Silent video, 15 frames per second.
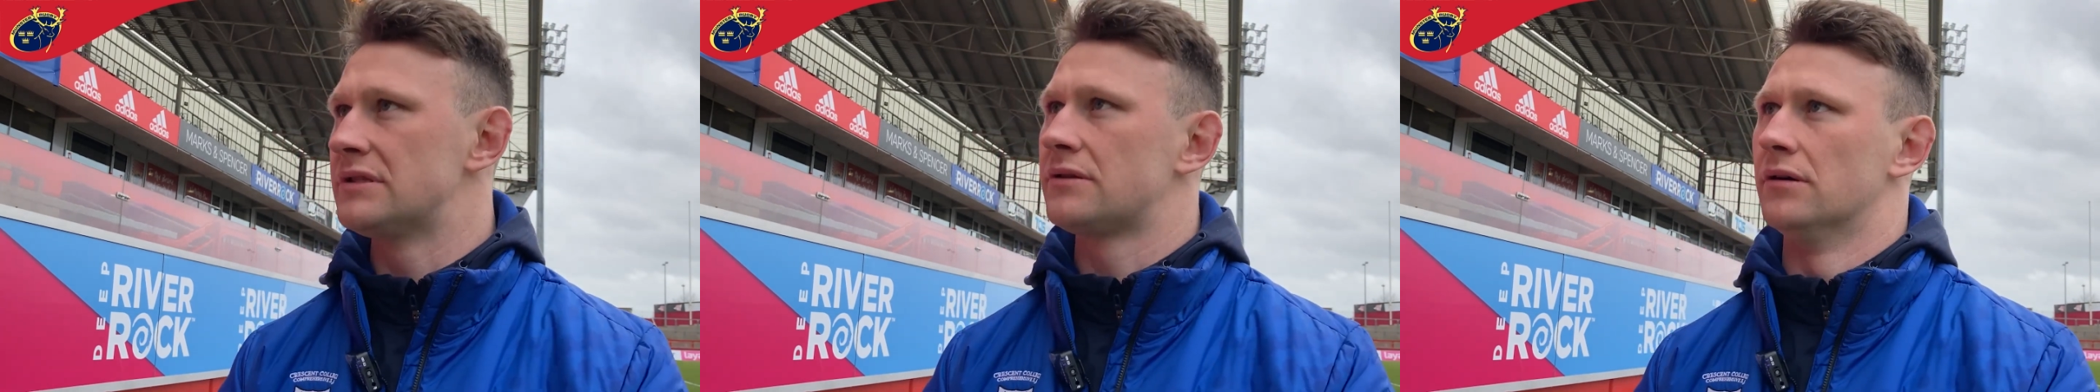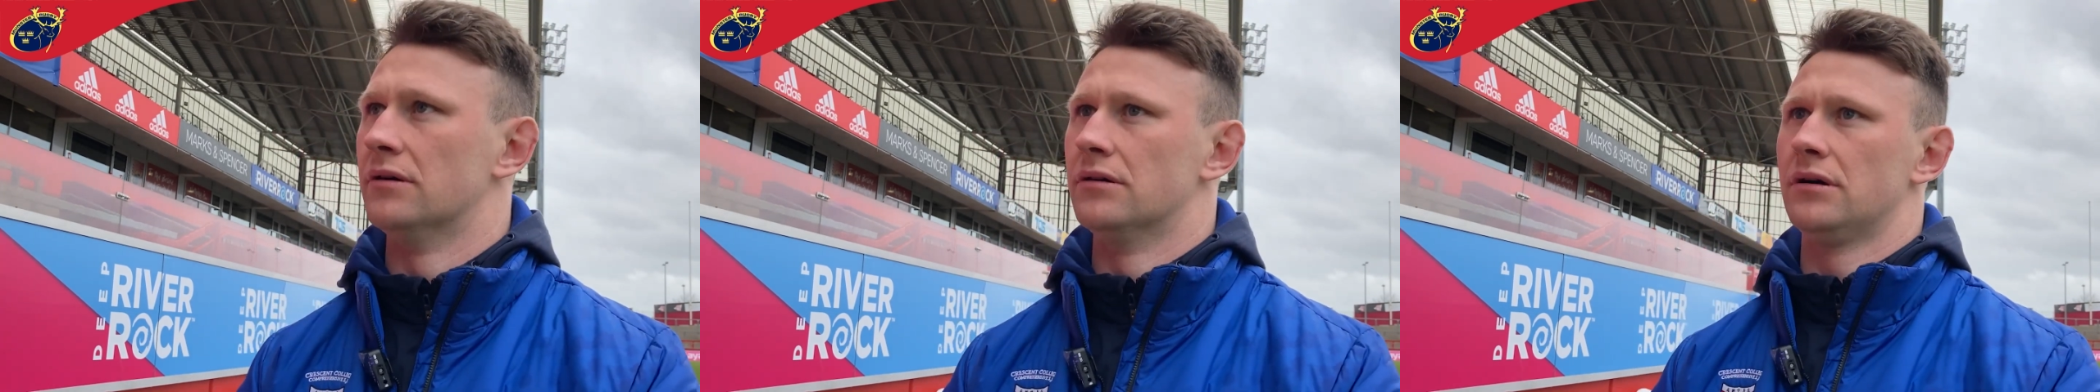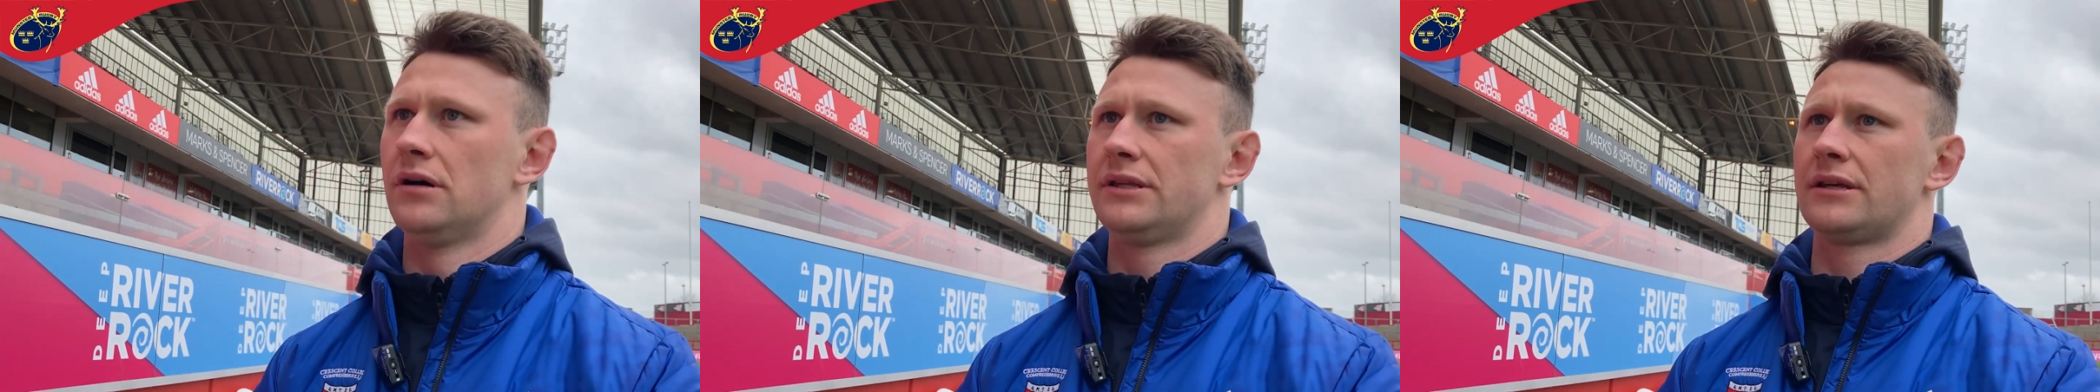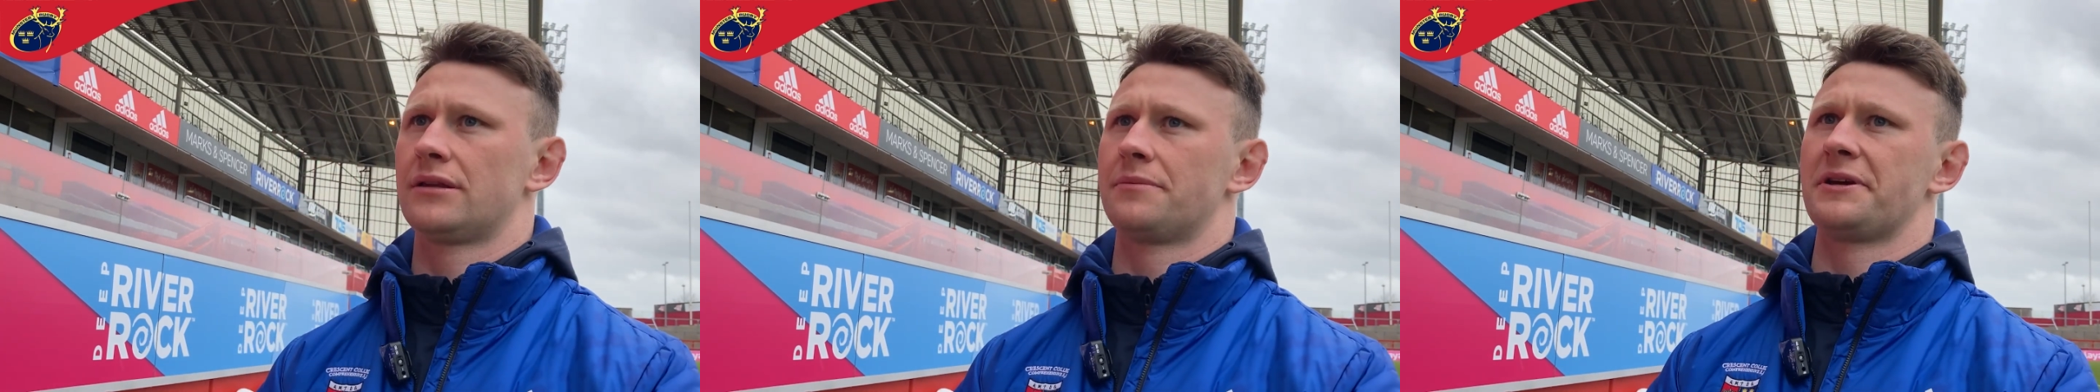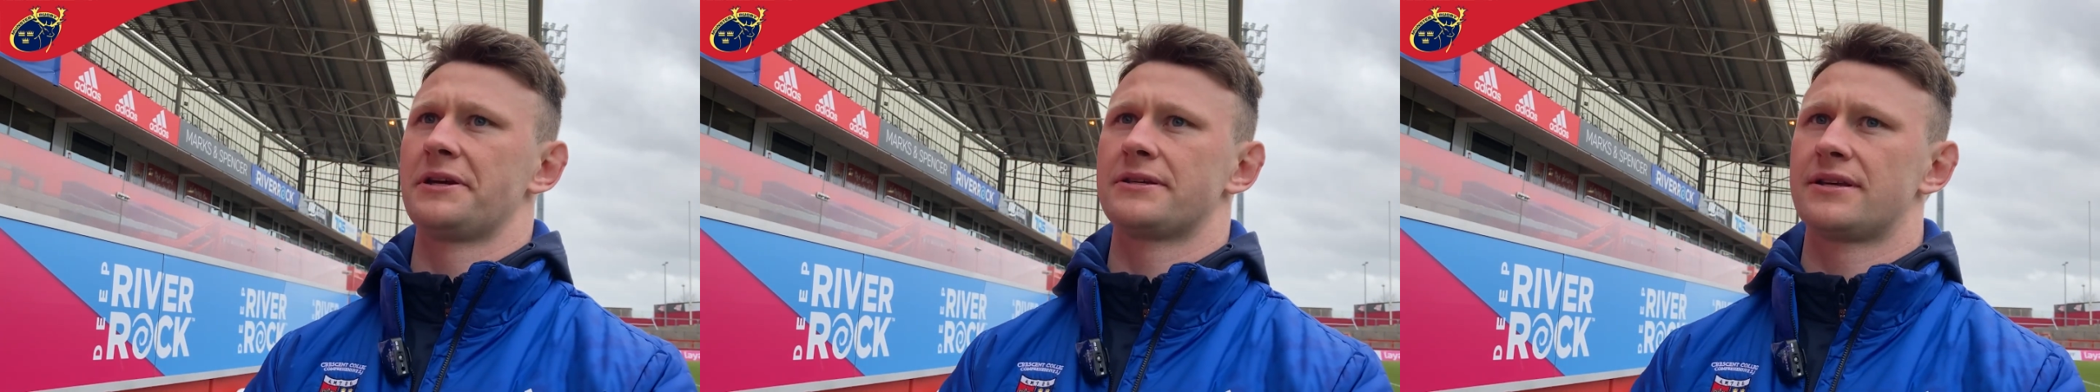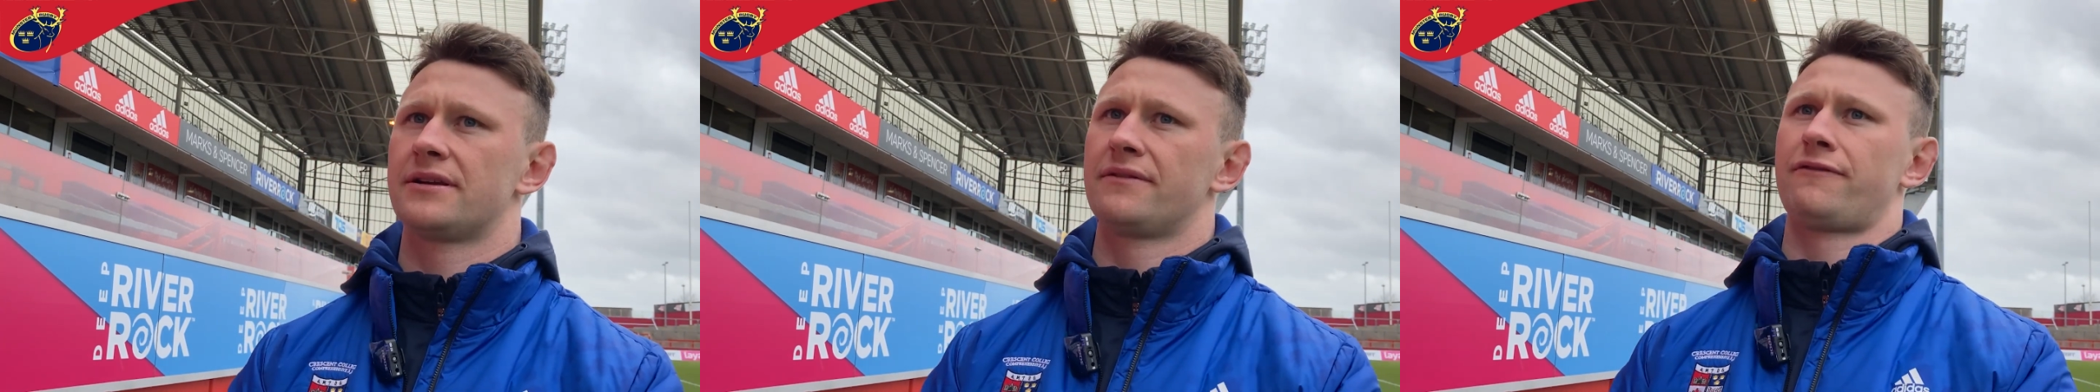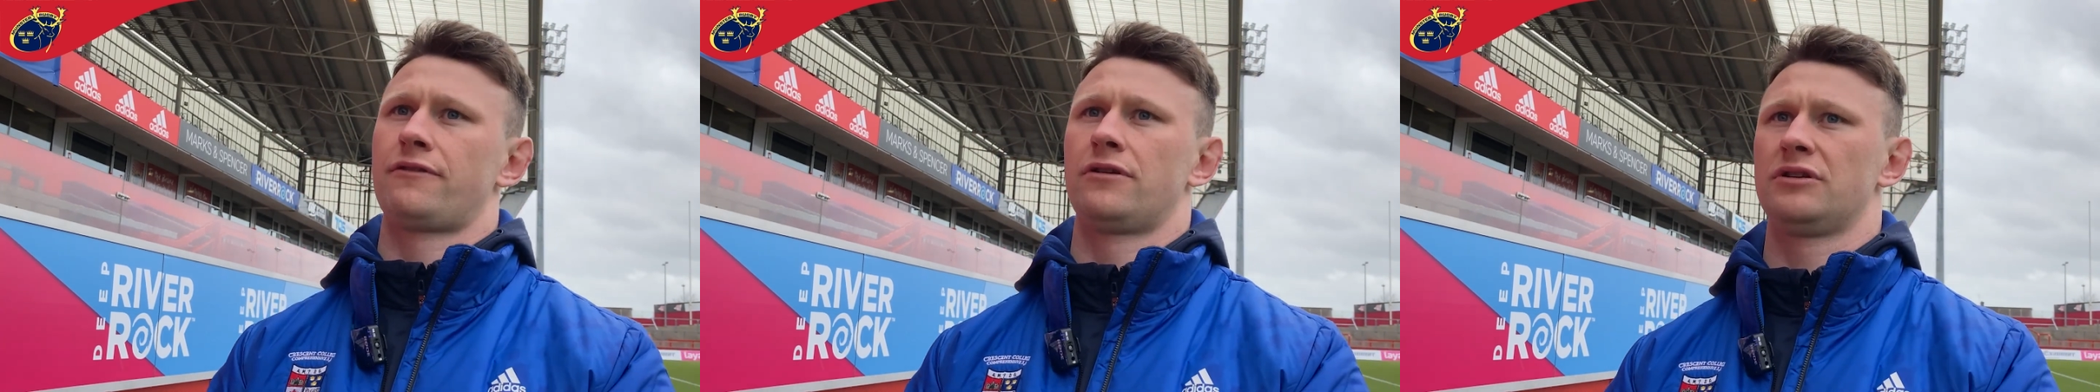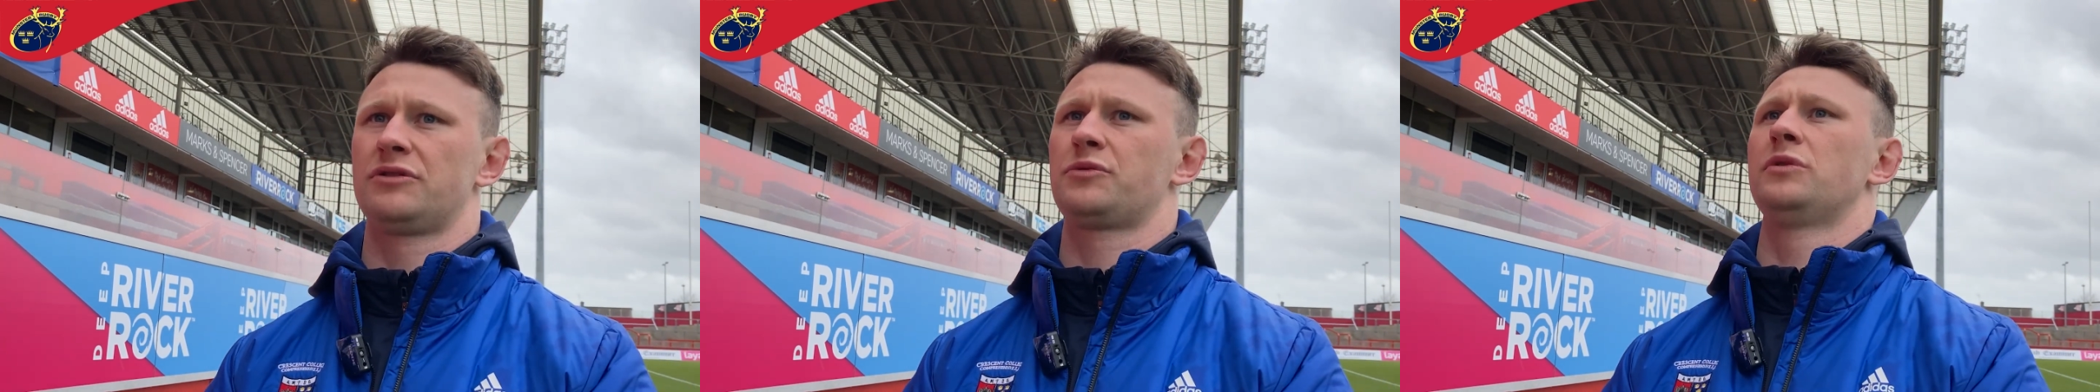So I think the biggest thing
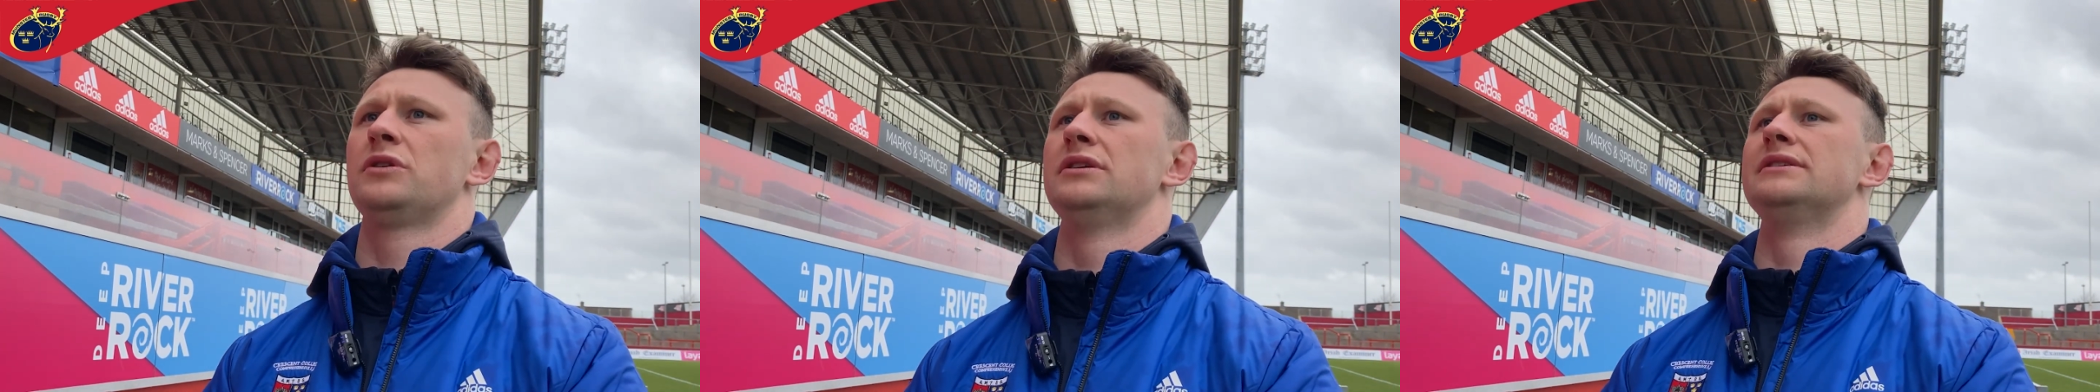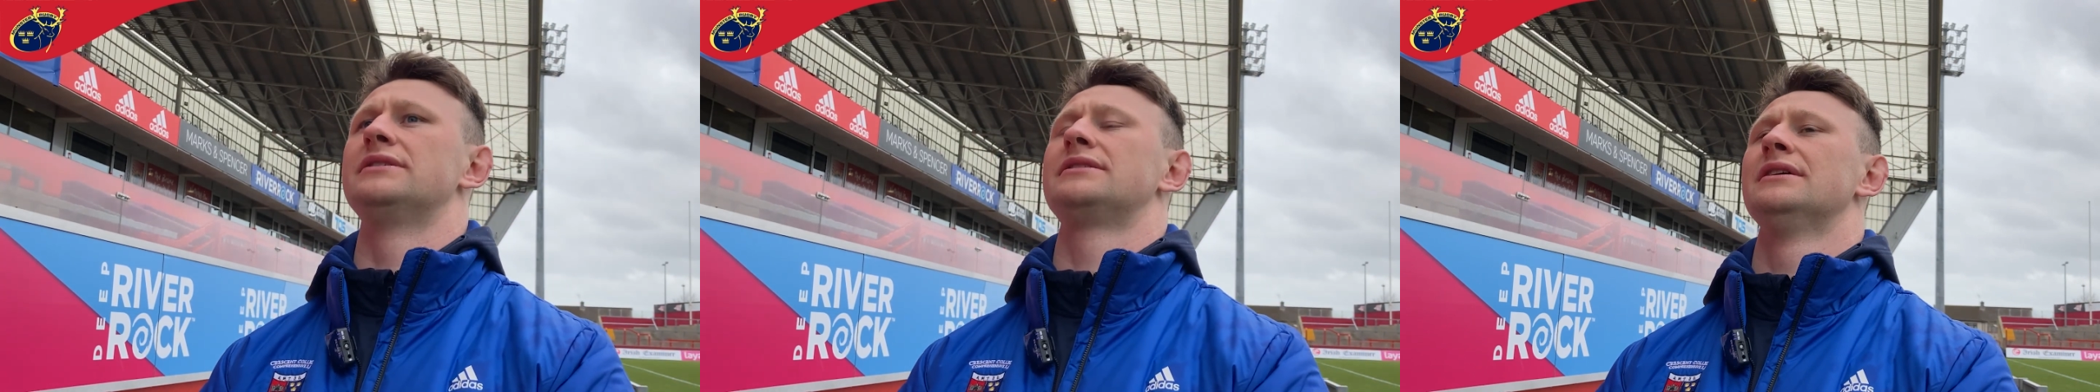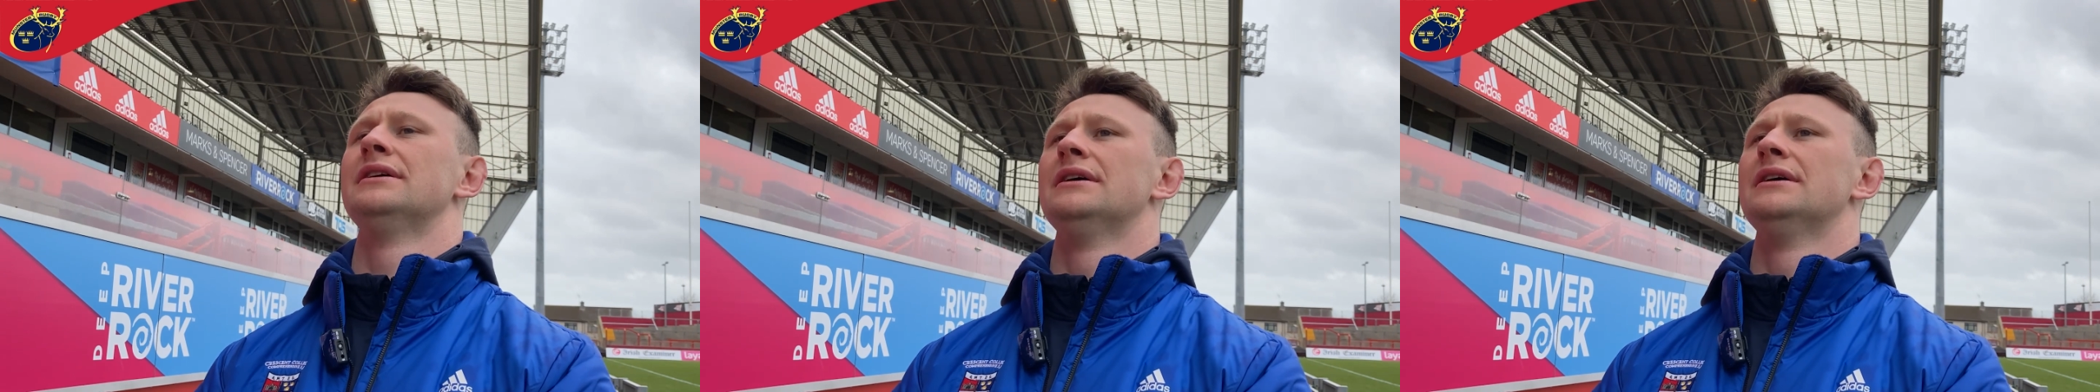for us was